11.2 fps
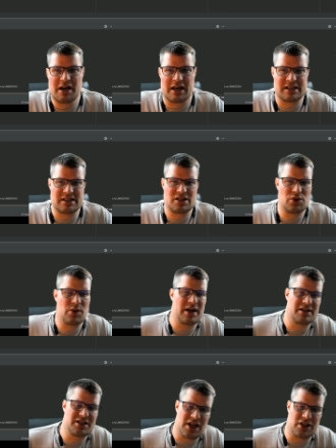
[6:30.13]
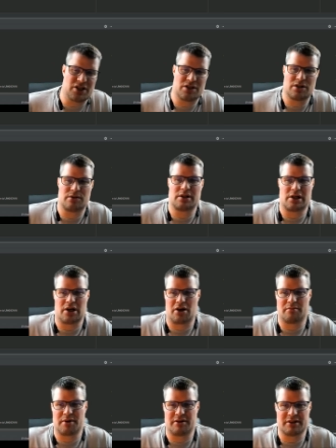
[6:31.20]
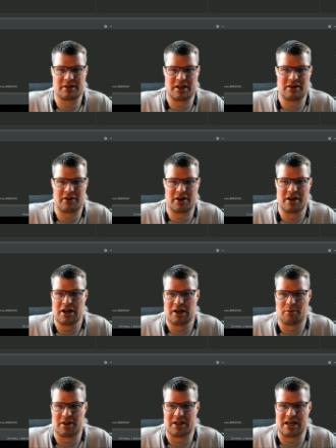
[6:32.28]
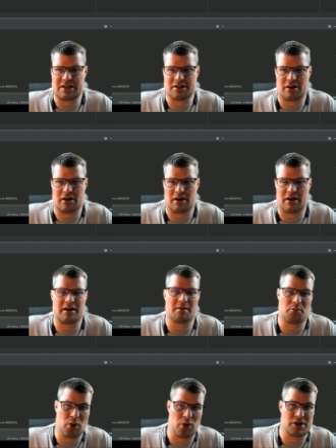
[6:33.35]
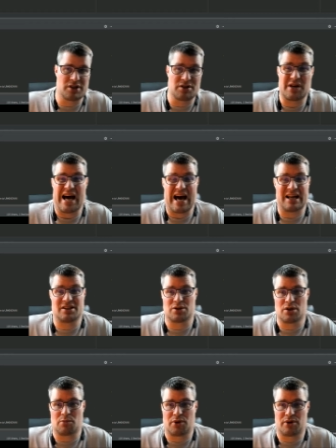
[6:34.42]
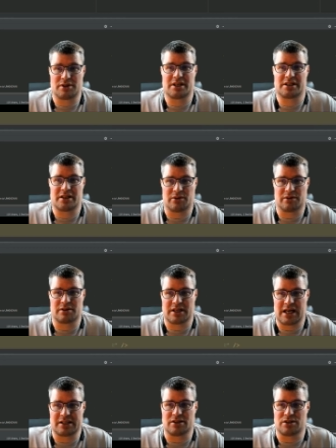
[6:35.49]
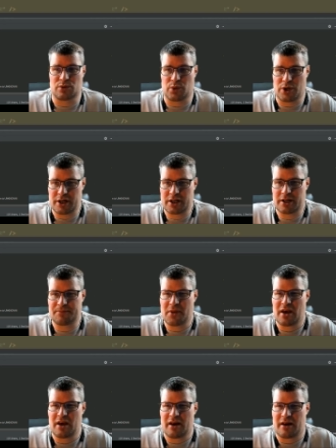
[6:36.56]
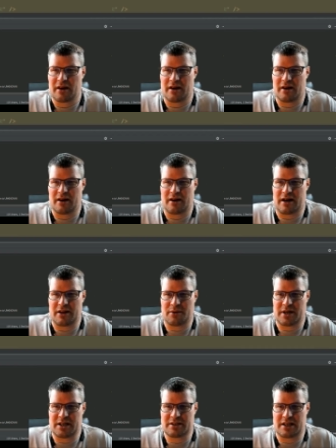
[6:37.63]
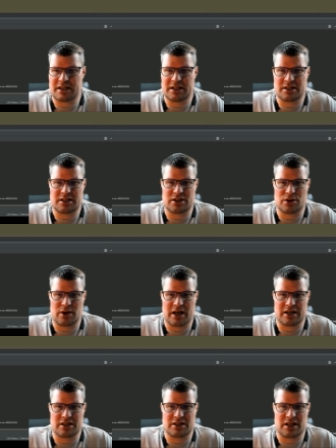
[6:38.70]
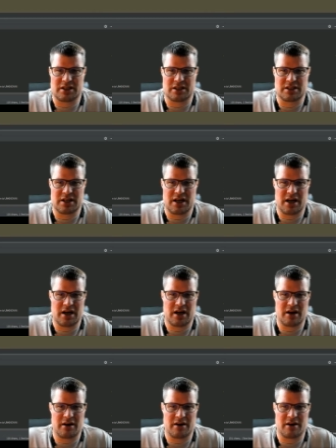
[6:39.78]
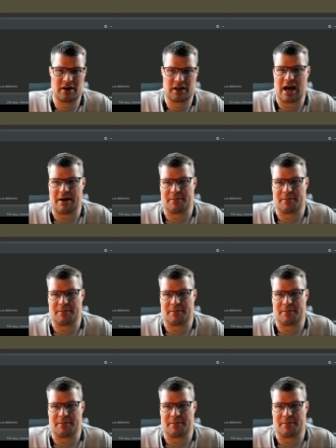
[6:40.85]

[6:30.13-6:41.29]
i didn't do any changes to the alarm or receiver but these are important to add to your project in order to get it to work uh, otherwise i didn't do any changes here uh, yeah